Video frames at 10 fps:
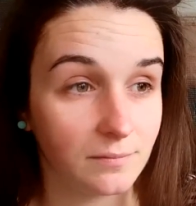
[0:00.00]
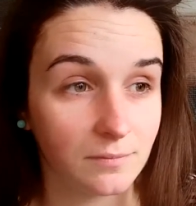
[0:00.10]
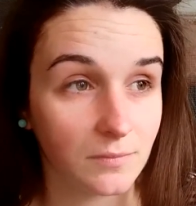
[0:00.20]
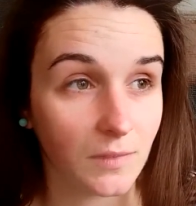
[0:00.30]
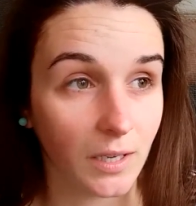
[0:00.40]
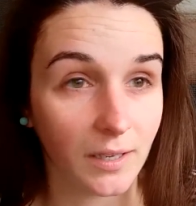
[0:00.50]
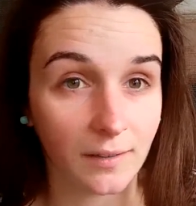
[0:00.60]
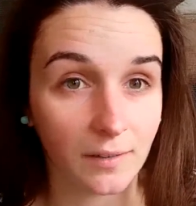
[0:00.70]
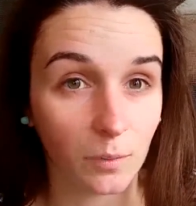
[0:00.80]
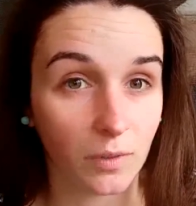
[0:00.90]
I guess it
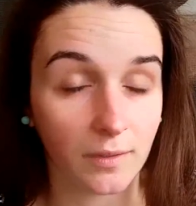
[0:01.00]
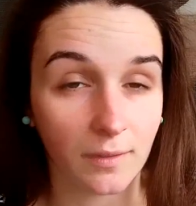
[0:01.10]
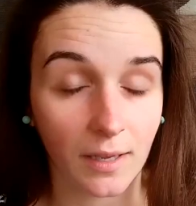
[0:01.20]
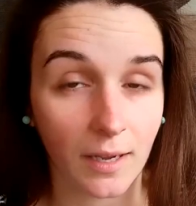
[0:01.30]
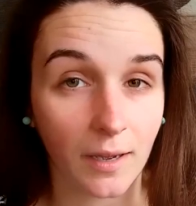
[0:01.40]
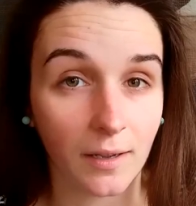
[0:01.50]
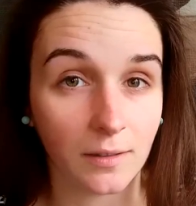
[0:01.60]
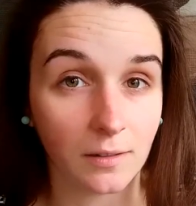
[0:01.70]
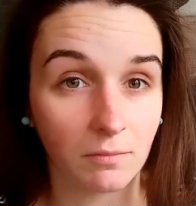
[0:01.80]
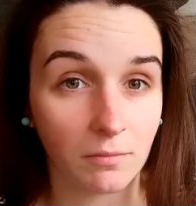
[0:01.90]
wasn't that hard
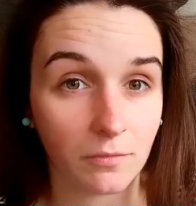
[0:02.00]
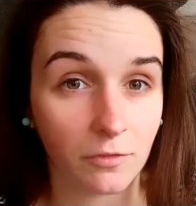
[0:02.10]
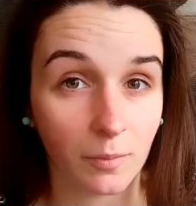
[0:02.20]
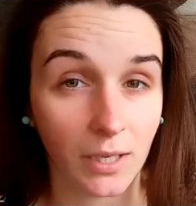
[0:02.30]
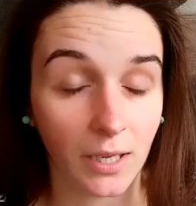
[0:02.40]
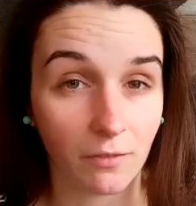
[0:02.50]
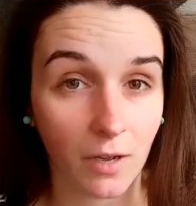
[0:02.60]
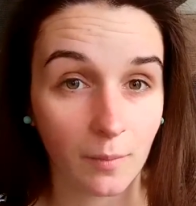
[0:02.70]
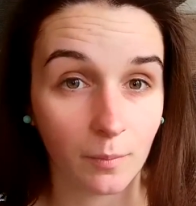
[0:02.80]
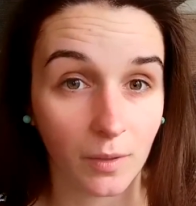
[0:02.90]
for me to give up
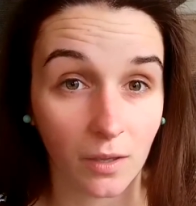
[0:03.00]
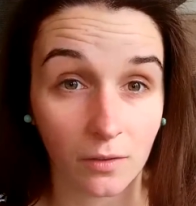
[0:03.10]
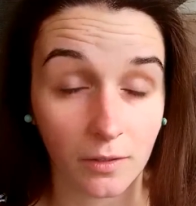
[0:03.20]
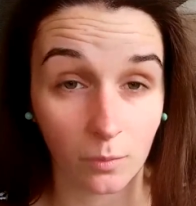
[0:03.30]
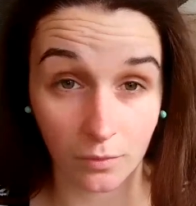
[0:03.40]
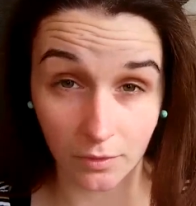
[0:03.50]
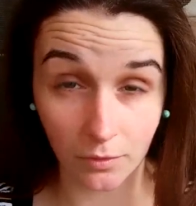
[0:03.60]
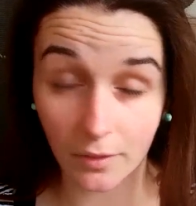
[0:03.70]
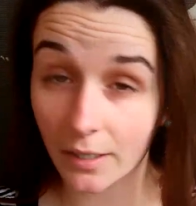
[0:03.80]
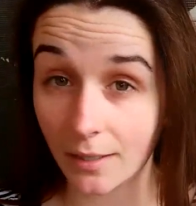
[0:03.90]
because I wasn't
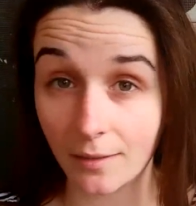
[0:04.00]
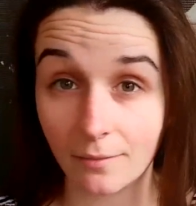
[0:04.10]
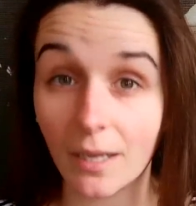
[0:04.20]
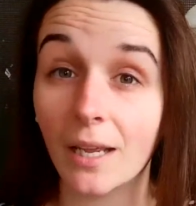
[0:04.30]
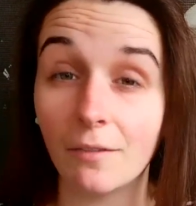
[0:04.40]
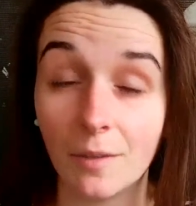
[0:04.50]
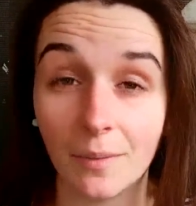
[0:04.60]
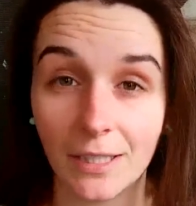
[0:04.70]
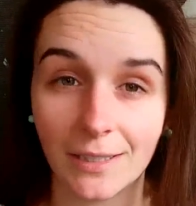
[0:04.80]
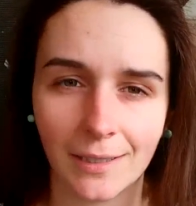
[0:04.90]
already a heavy meat
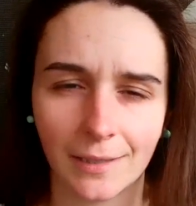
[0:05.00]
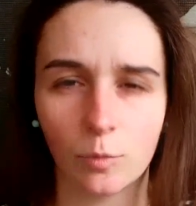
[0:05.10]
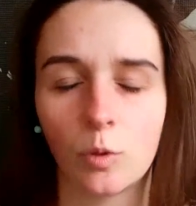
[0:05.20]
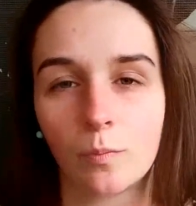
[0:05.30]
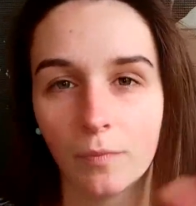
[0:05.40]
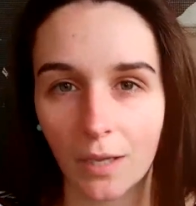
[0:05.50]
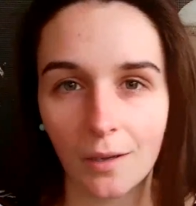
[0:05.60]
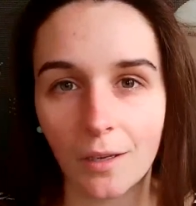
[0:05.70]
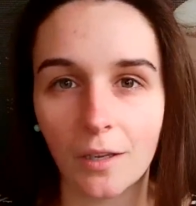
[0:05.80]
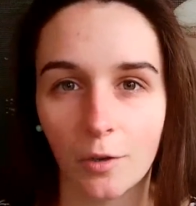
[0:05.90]
eater. Or,
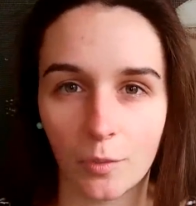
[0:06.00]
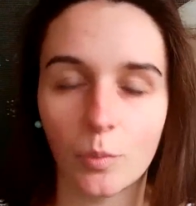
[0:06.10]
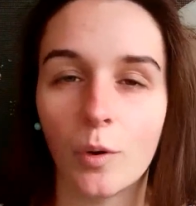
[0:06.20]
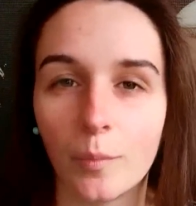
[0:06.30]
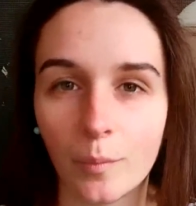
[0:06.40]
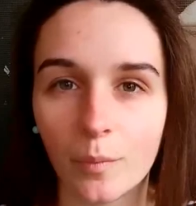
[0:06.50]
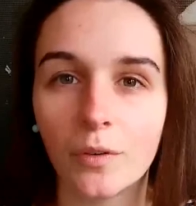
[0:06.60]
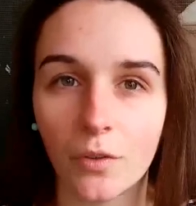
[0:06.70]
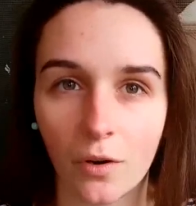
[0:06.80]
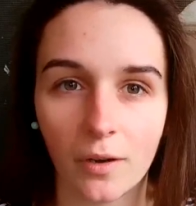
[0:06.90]
what
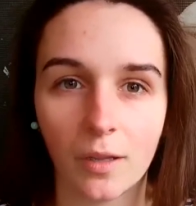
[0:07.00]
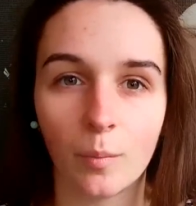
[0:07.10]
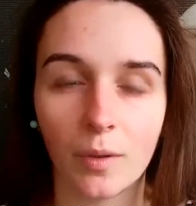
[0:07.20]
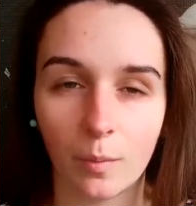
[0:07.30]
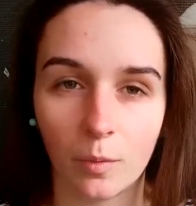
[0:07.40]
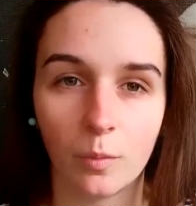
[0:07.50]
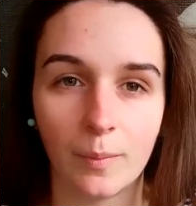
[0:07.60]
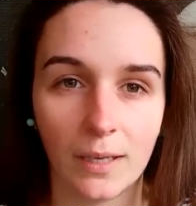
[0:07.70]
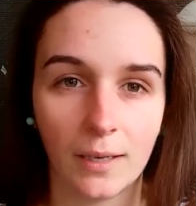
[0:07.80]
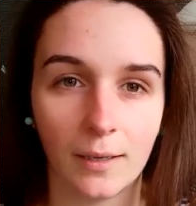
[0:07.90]
majority of people would be
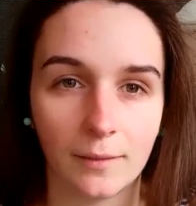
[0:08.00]
eating